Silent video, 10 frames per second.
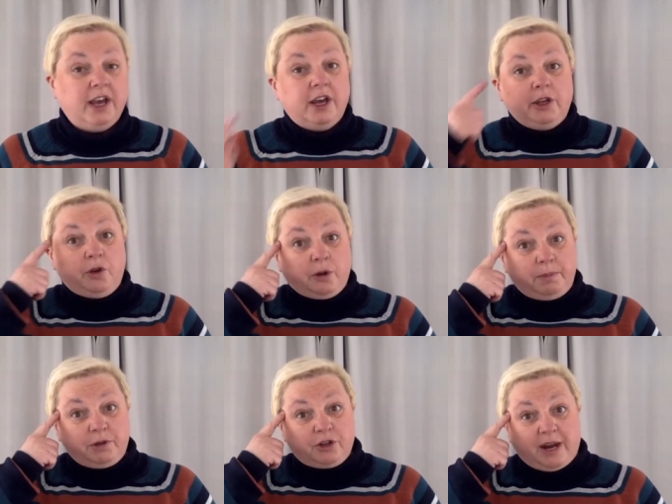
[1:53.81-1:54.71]
You can
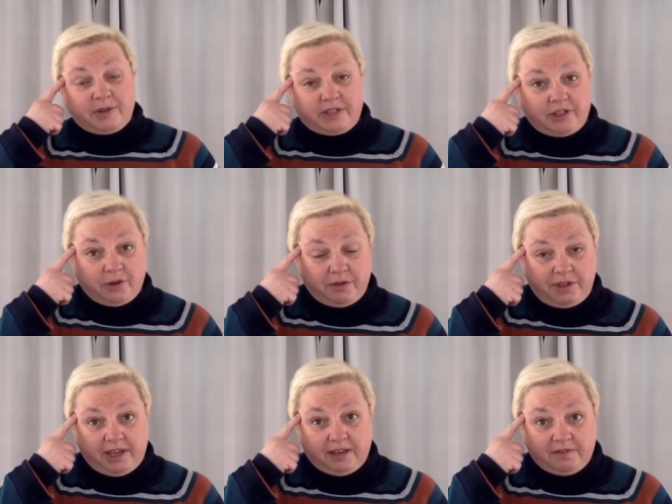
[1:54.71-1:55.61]
put trousers into your
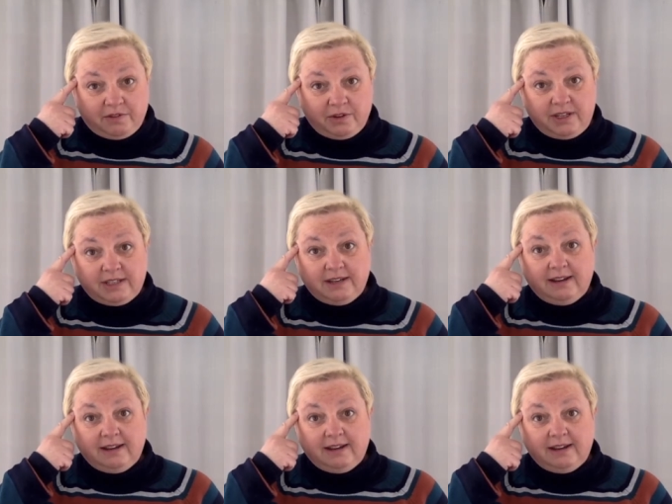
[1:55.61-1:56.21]
thinking voice,